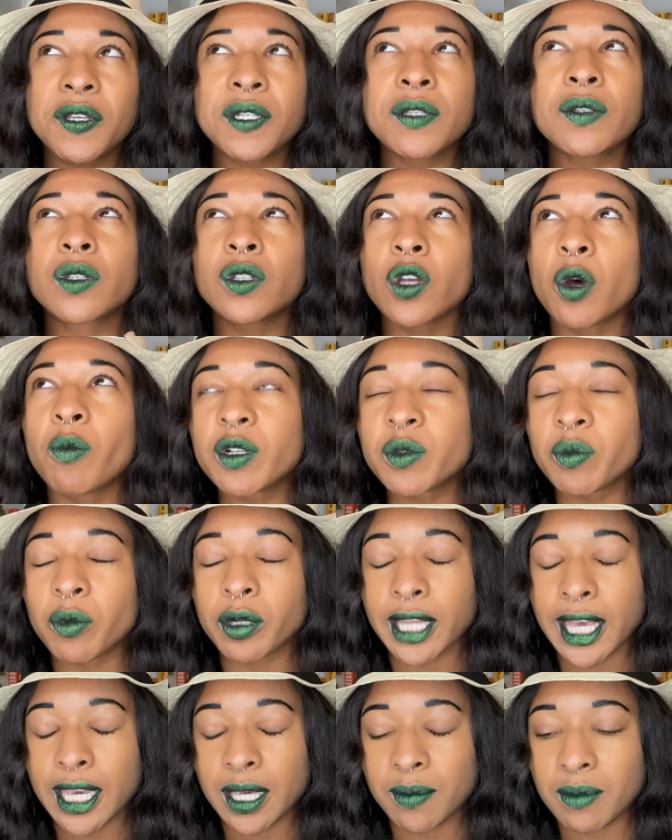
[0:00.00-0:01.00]
So much more
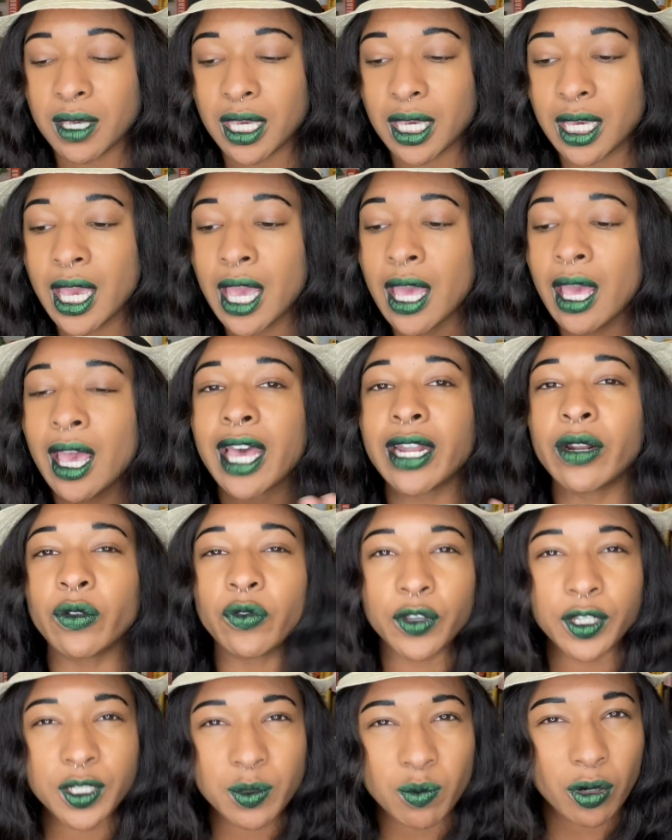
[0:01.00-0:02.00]
like me, and it
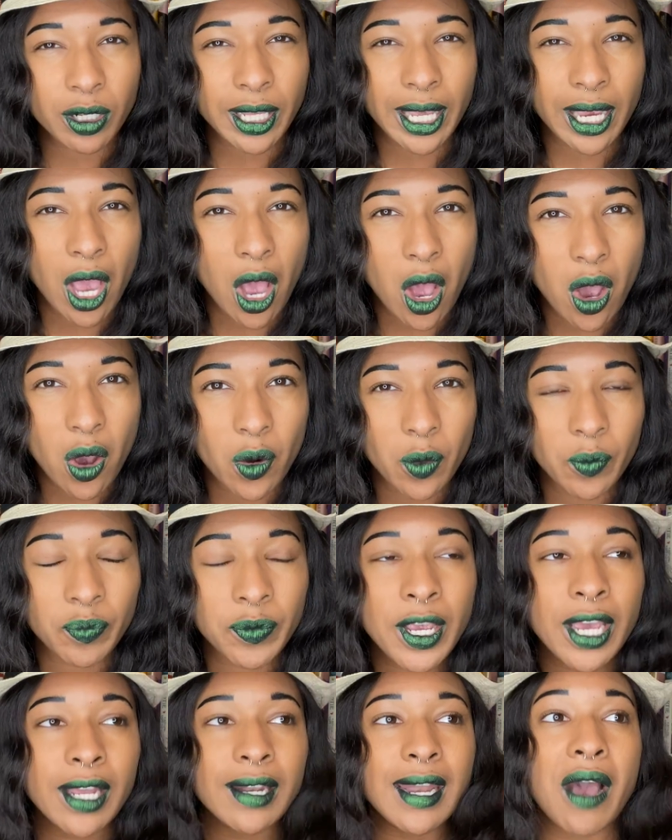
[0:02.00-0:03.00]
feels more like home.
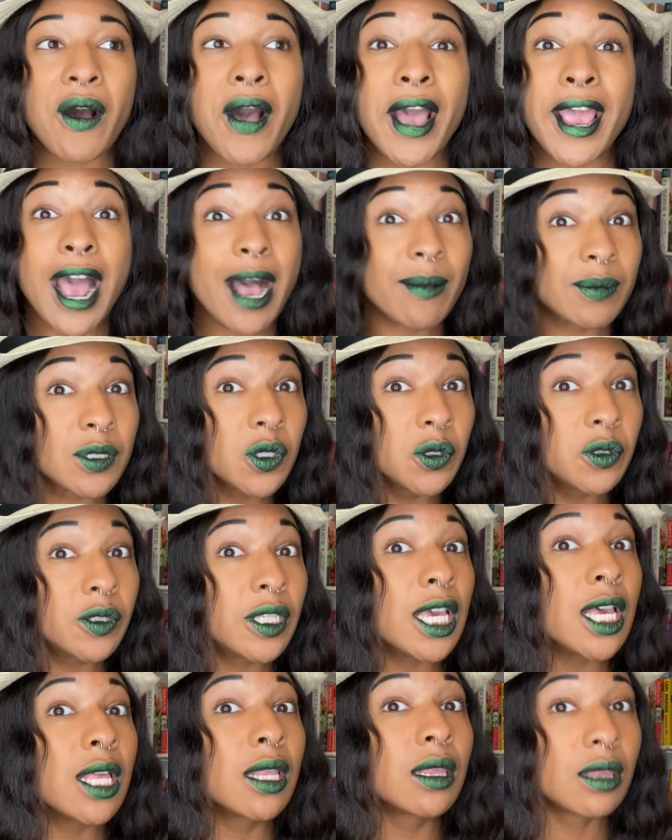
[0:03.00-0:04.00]
Now, I
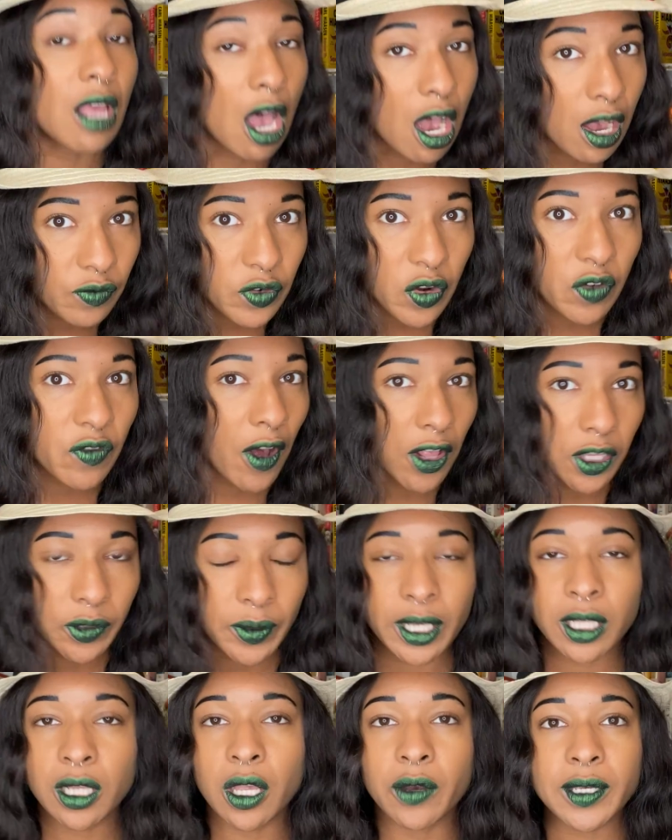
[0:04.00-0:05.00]
absolutely loved
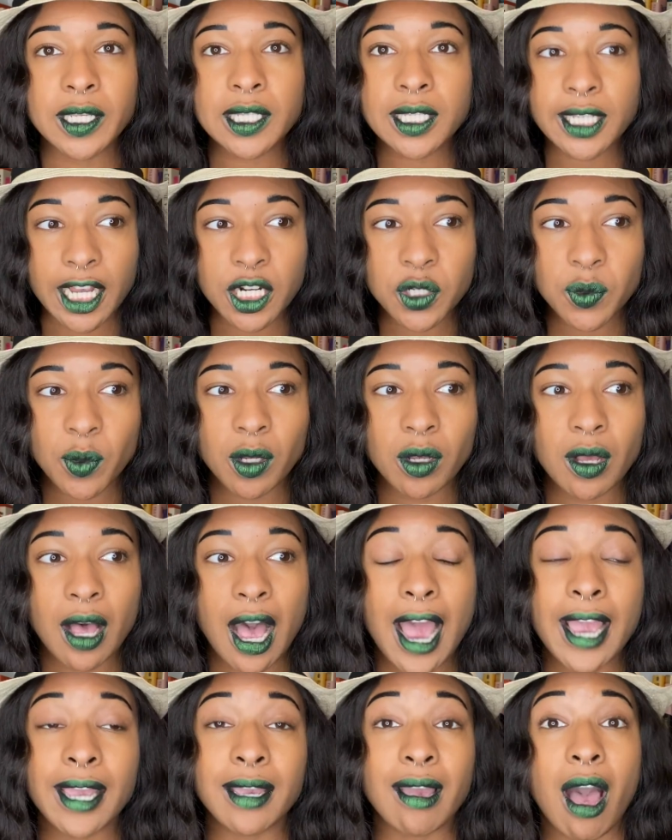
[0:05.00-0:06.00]
following Chloe's schedule.
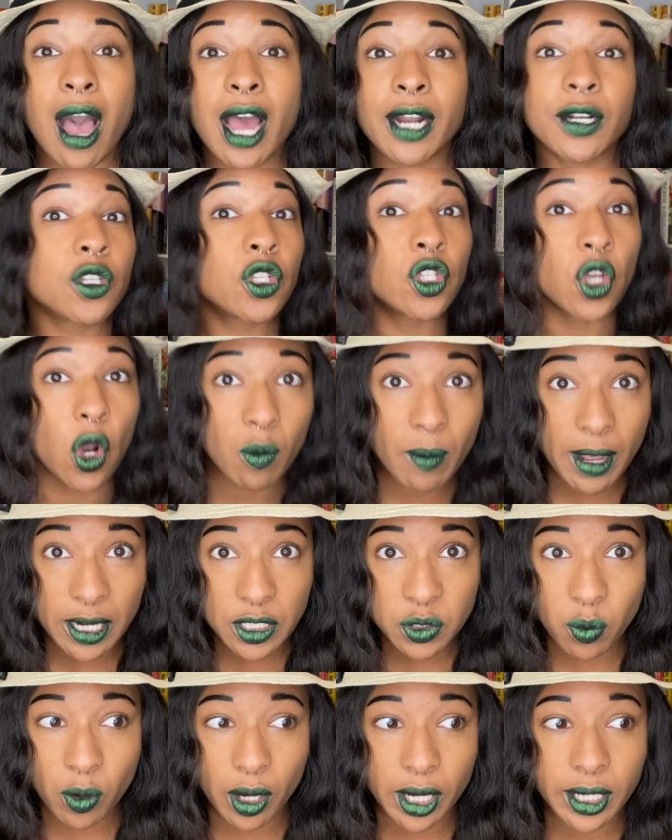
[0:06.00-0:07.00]
I got so
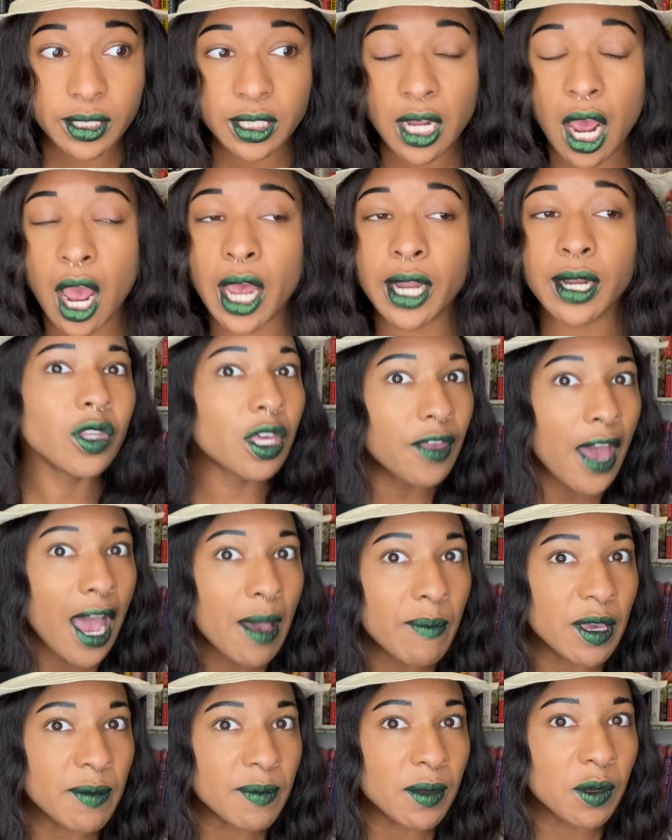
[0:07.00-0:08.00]
much work done. That
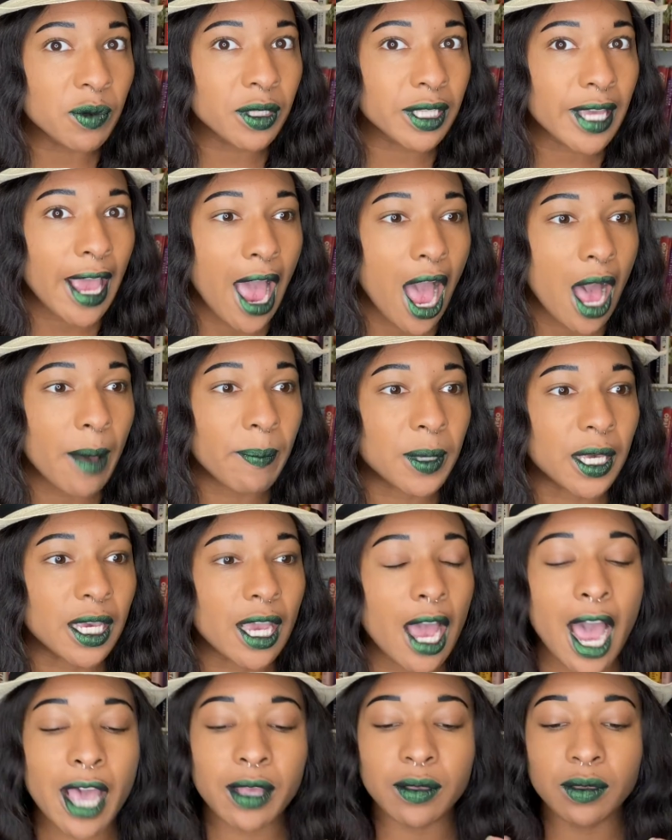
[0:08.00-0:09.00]
made me really happy.
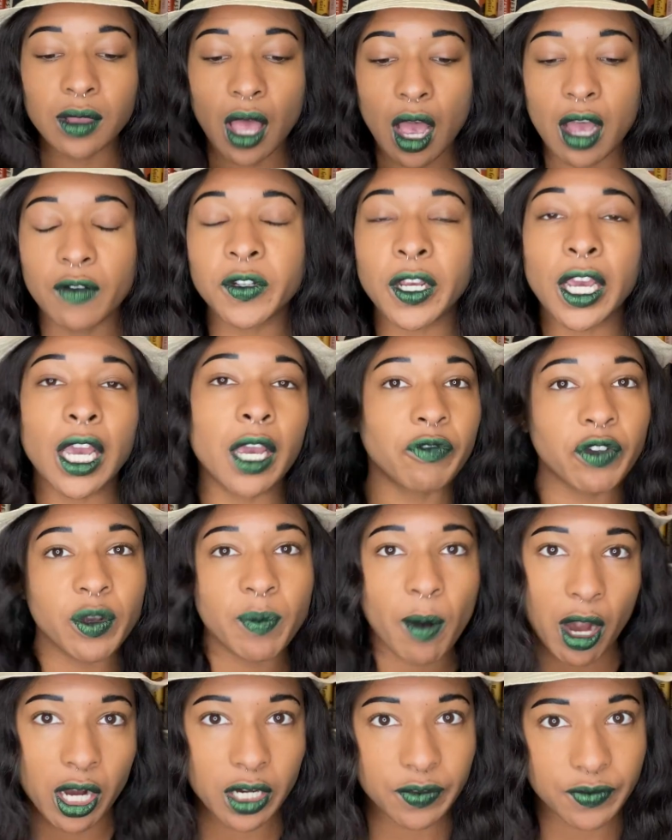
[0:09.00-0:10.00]
I loved every
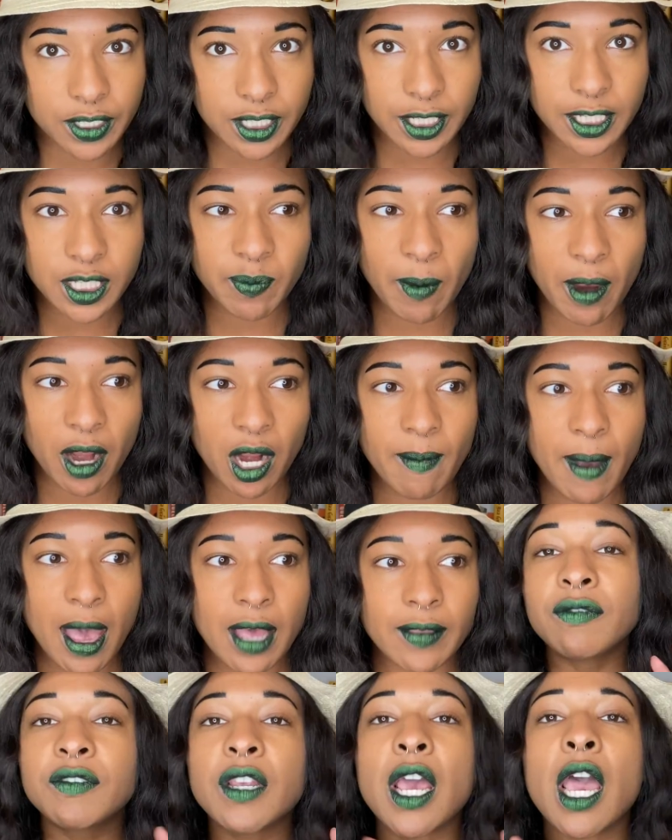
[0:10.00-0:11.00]
part of this experiment,
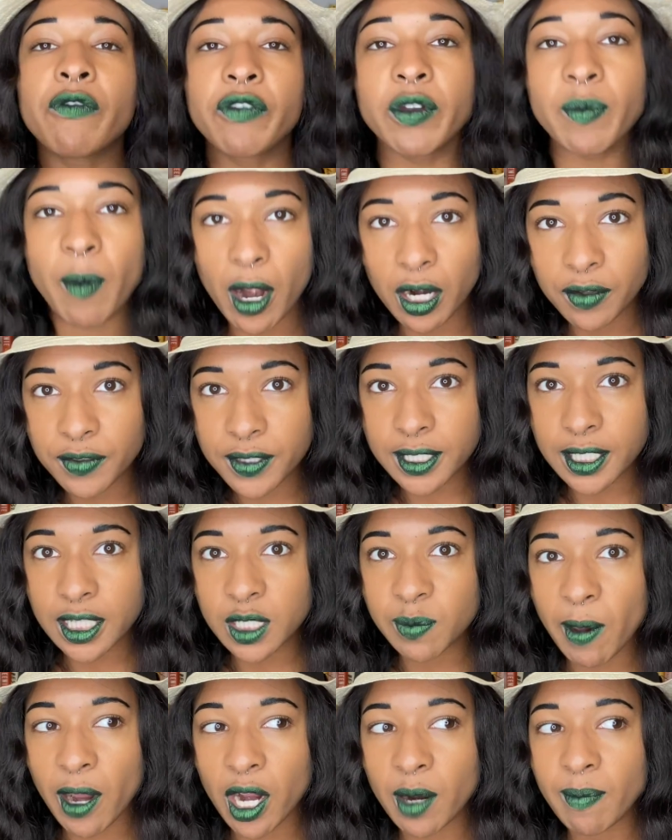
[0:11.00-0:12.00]
like every part of this
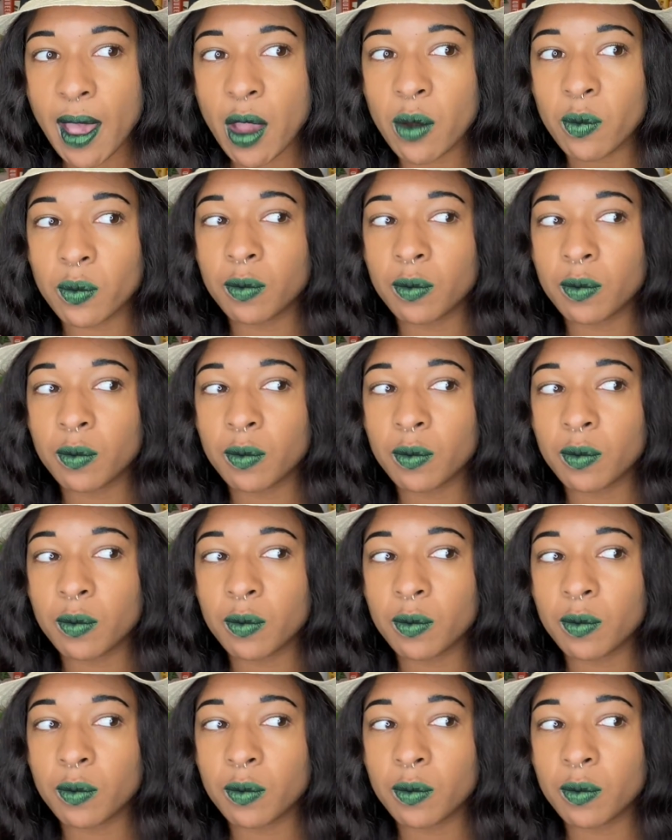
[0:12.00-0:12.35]
experiment